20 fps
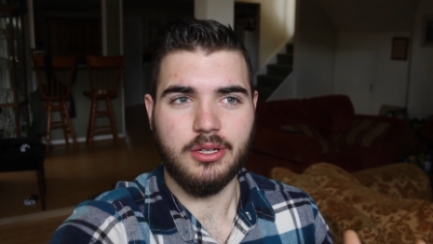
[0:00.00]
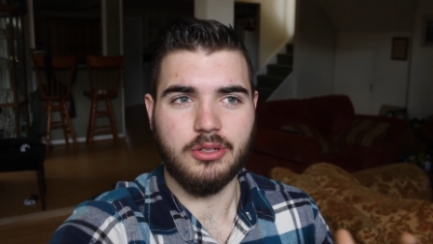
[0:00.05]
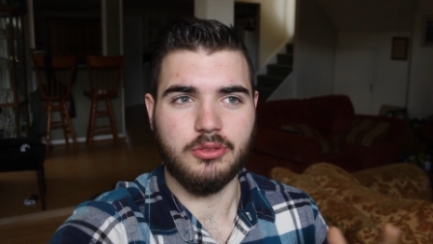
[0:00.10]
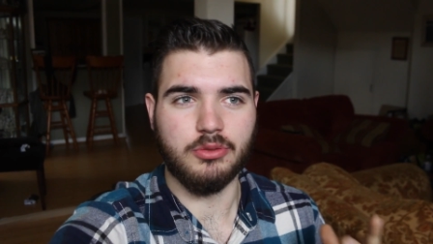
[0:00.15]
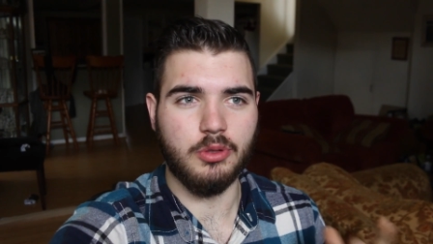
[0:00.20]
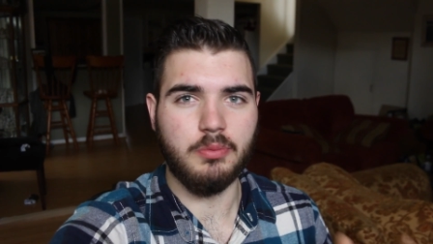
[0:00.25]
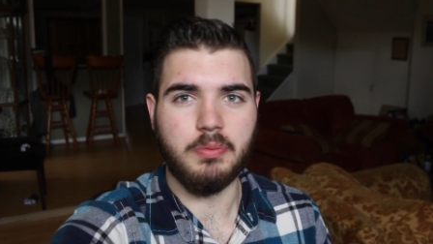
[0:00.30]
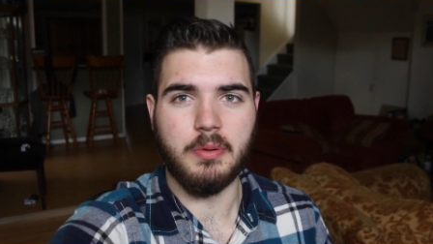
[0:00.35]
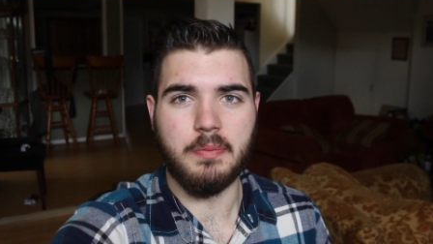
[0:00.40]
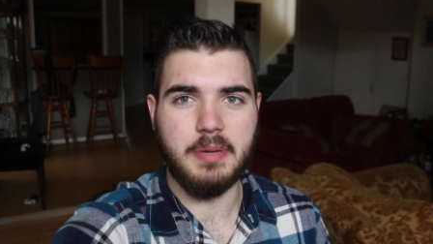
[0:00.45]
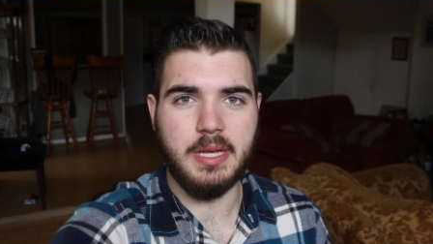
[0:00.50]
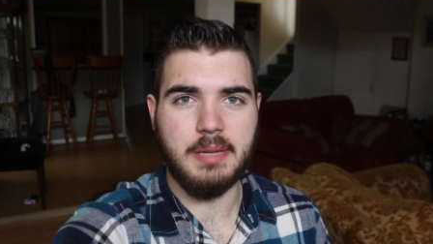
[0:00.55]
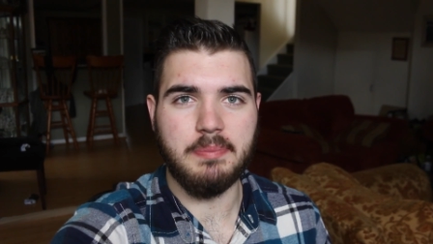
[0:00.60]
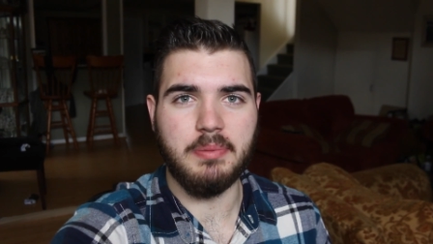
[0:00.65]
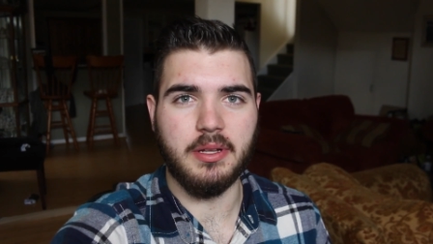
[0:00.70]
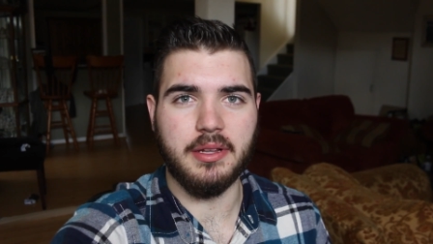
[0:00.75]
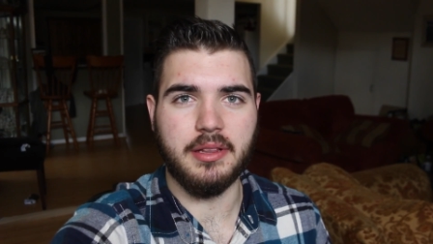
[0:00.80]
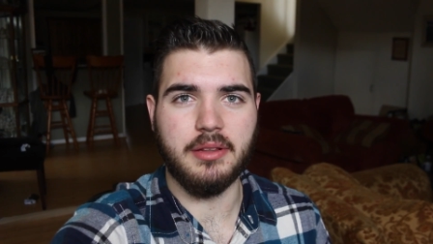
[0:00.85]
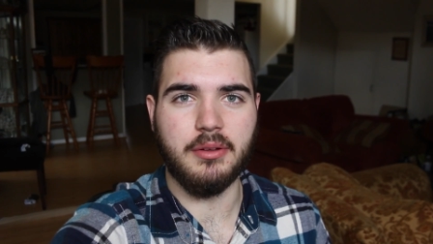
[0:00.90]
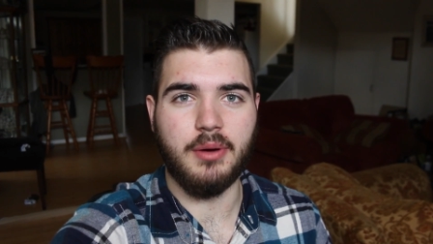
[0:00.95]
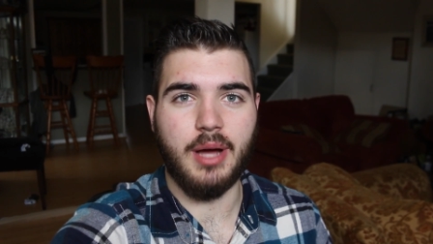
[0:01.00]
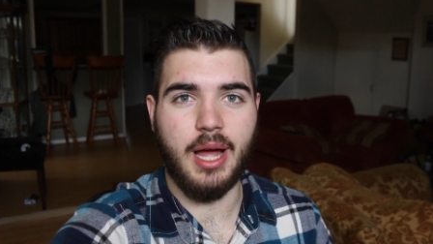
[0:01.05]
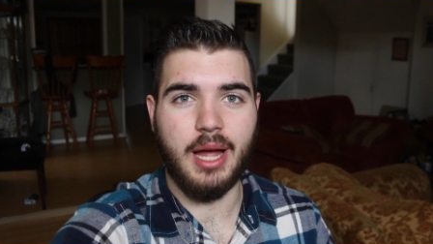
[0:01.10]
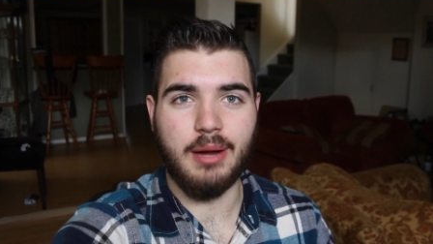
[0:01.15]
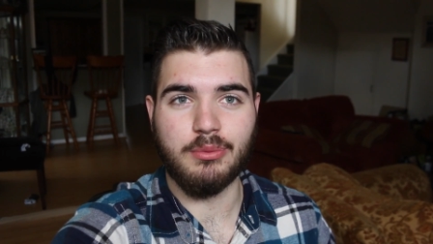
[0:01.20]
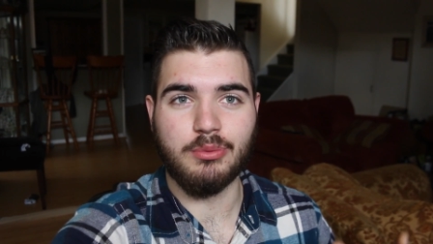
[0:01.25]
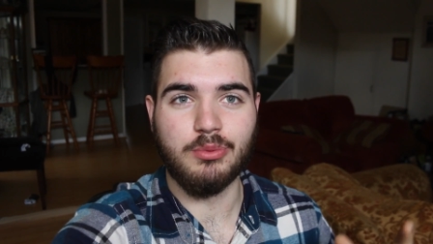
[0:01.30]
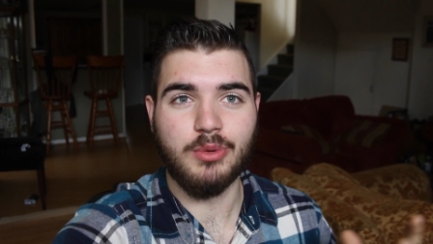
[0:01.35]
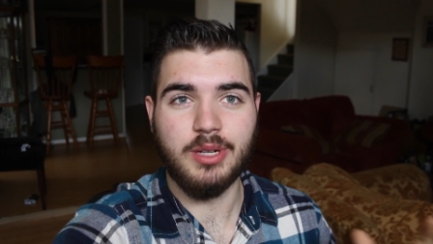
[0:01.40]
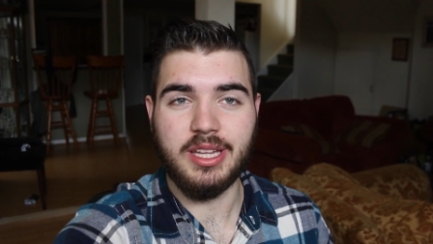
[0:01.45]
group of people, so I
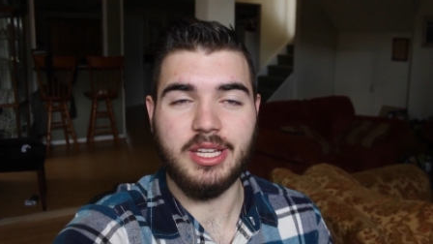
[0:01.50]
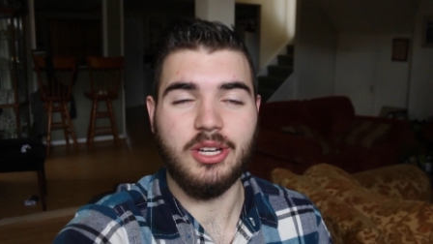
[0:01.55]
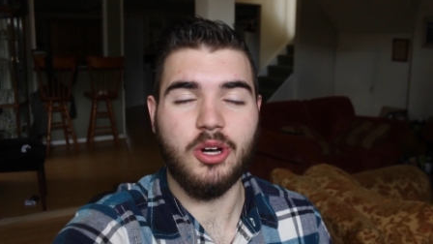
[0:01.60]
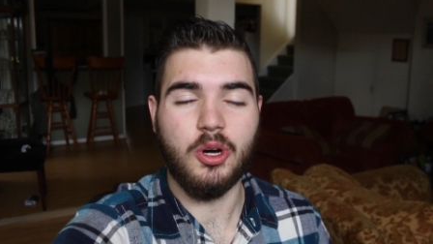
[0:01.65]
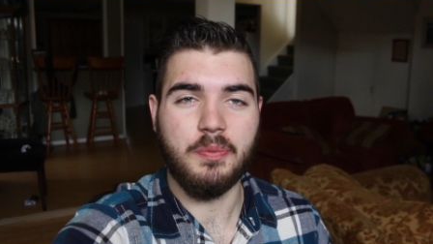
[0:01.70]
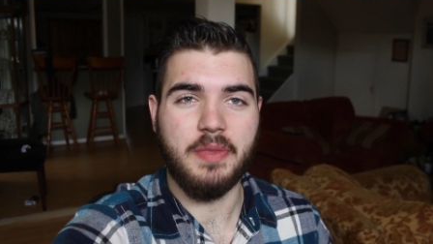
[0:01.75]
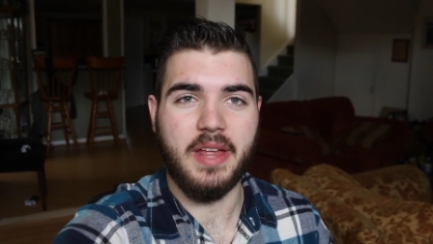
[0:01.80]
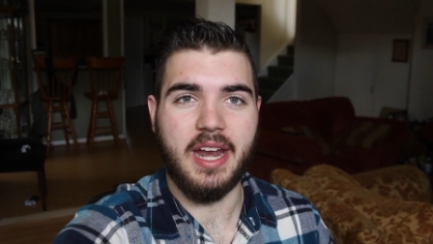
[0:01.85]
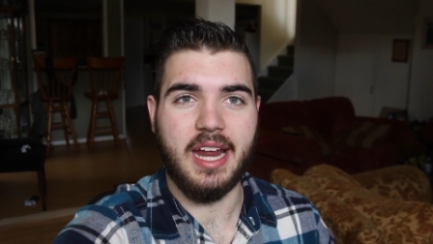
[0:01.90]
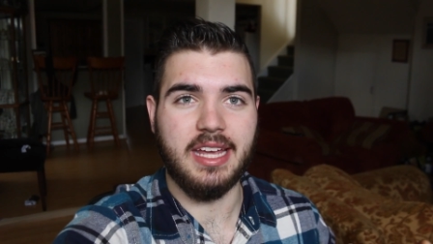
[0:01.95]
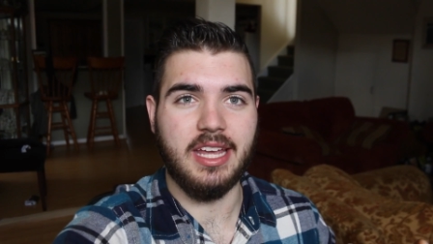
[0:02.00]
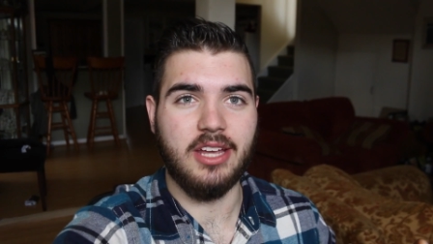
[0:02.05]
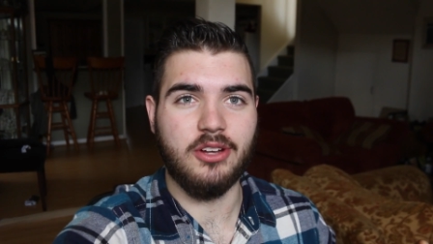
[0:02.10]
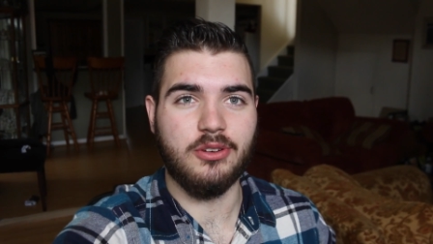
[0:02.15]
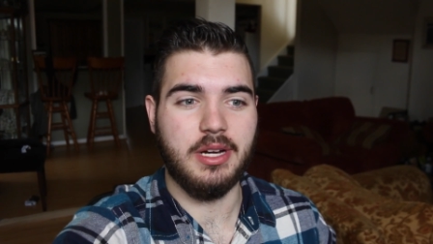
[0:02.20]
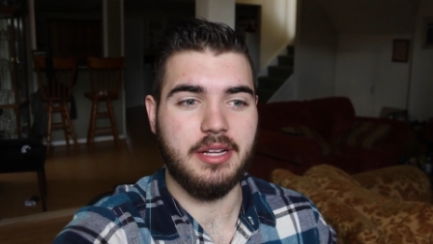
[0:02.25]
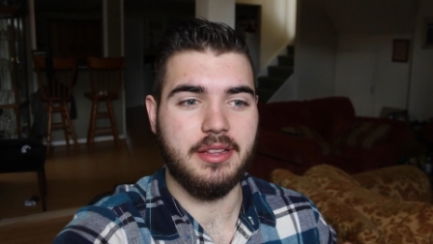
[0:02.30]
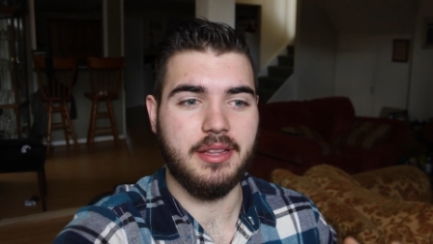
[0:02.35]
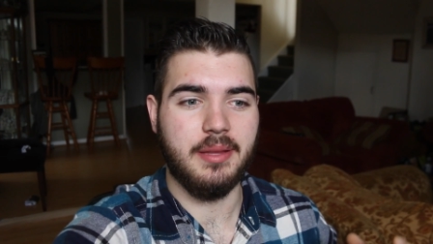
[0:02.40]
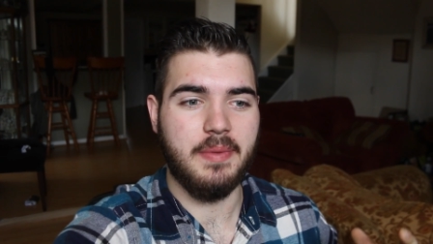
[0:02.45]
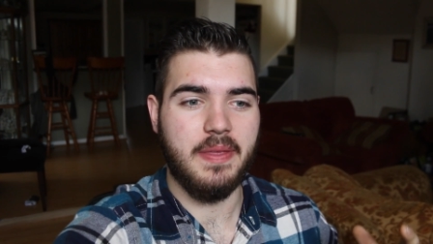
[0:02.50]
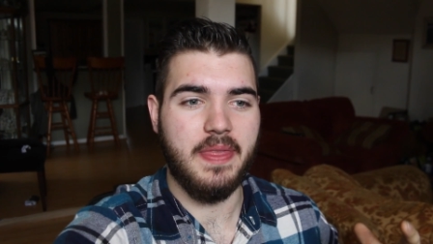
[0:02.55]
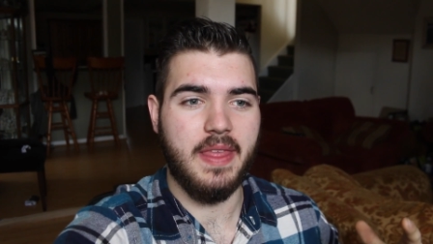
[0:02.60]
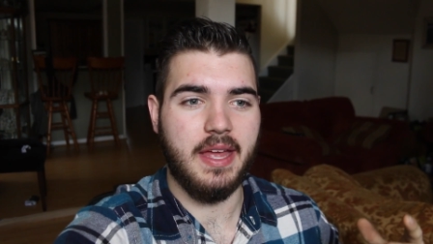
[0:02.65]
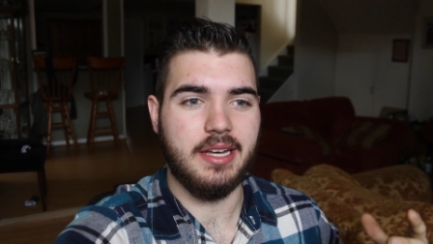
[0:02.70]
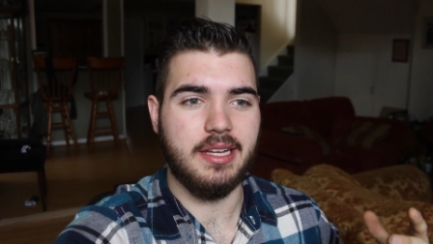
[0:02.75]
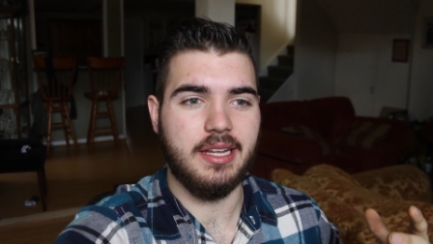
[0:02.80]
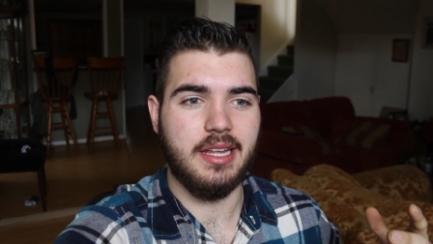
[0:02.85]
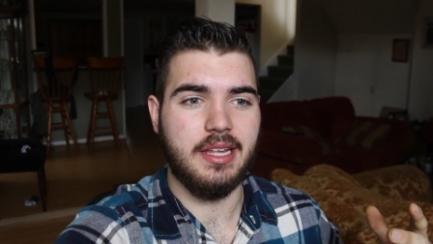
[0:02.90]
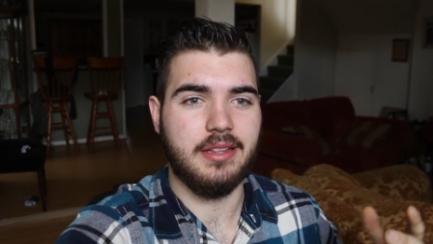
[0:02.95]
really hope that I can create something
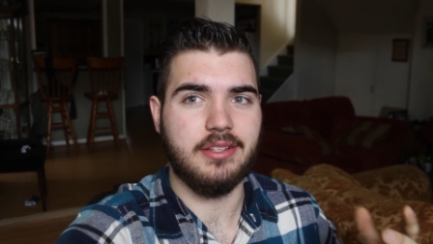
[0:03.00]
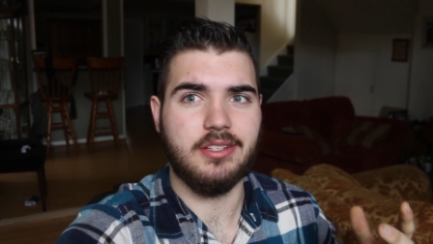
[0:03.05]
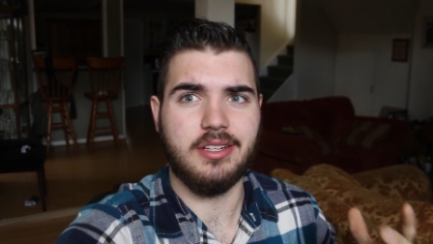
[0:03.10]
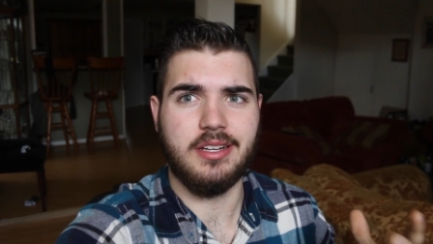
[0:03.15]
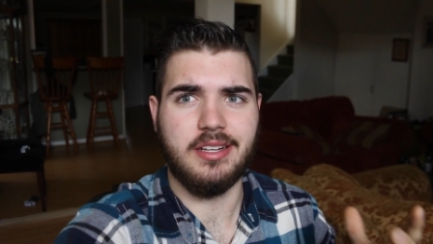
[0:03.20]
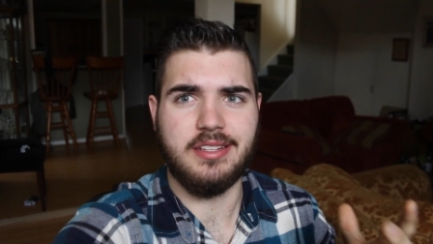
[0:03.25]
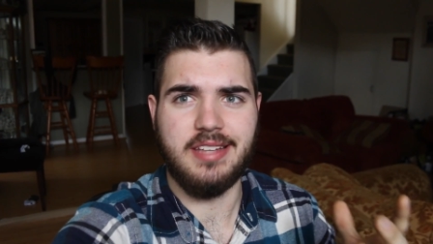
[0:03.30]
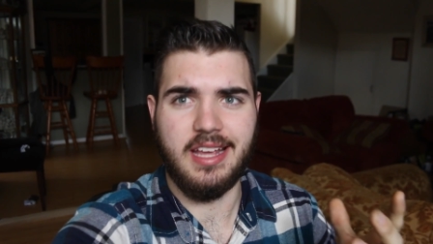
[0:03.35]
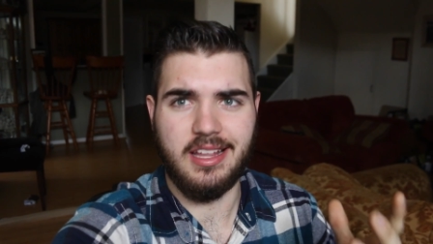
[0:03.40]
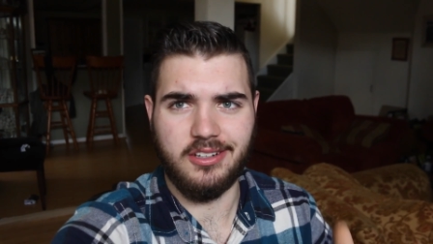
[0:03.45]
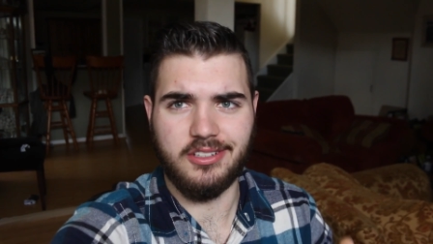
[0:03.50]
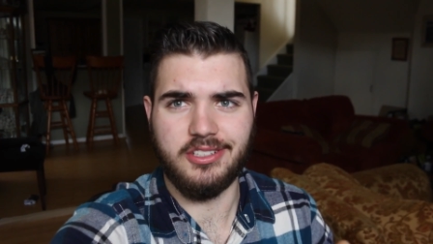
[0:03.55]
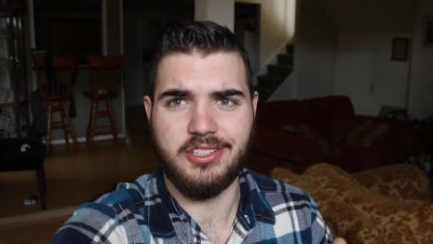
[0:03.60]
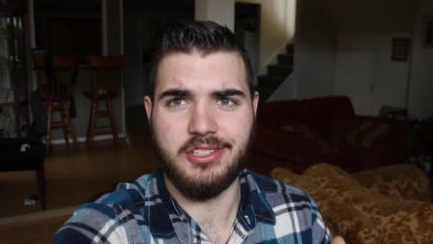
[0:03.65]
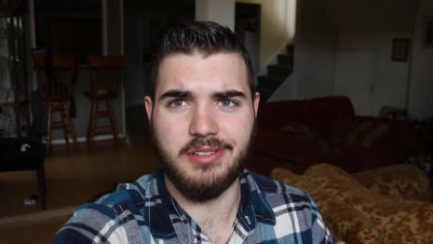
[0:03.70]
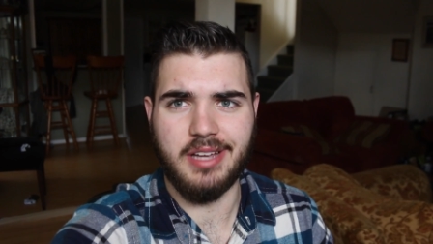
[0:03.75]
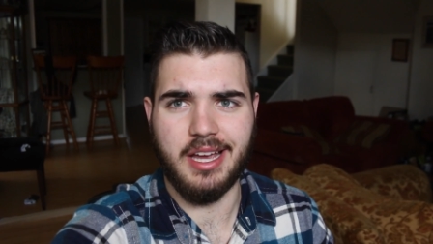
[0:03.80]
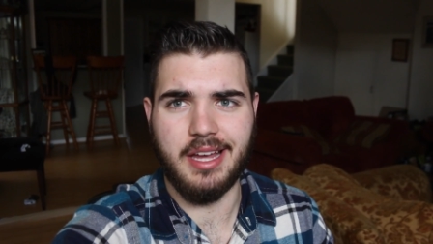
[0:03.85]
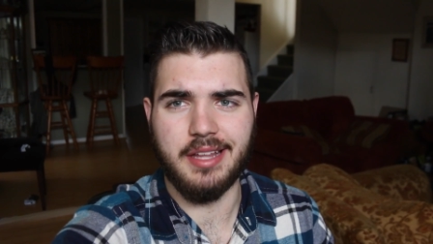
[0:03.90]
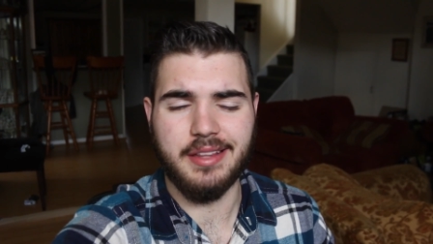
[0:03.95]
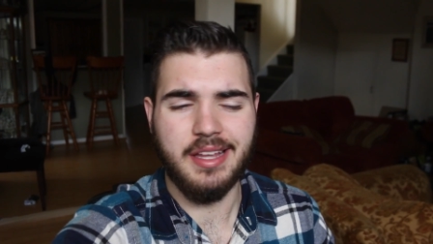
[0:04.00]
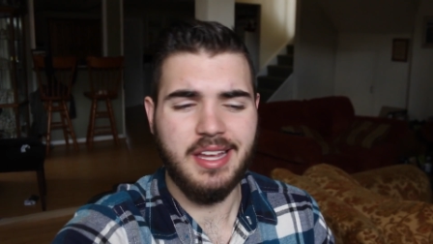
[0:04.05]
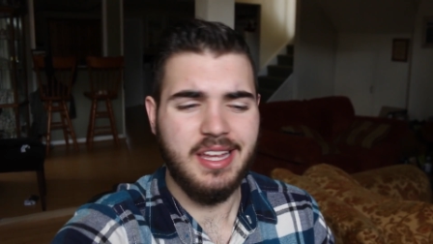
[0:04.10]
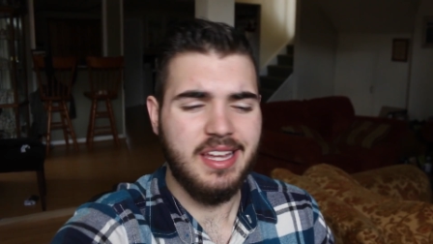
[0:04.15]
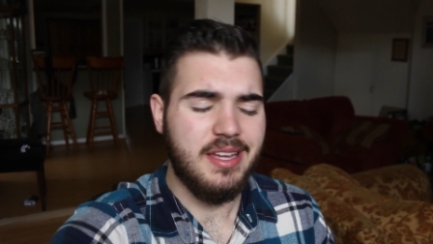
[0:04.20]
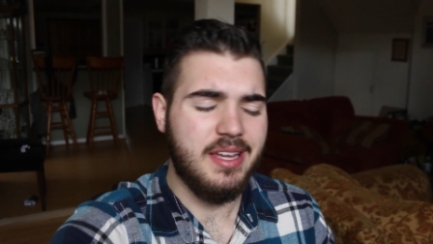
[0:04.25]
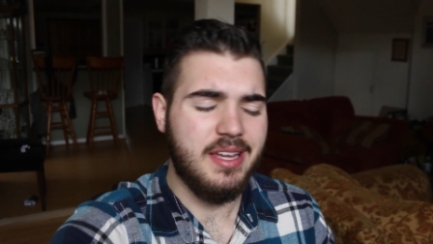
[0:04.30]
that is gonna tailor to you guys.